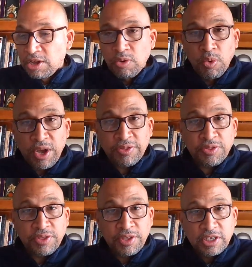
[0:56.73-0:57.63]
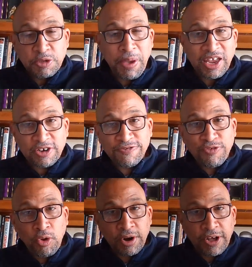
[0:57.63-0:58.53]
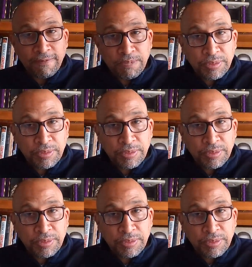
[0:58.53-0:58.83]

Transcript: with Spanish Florida.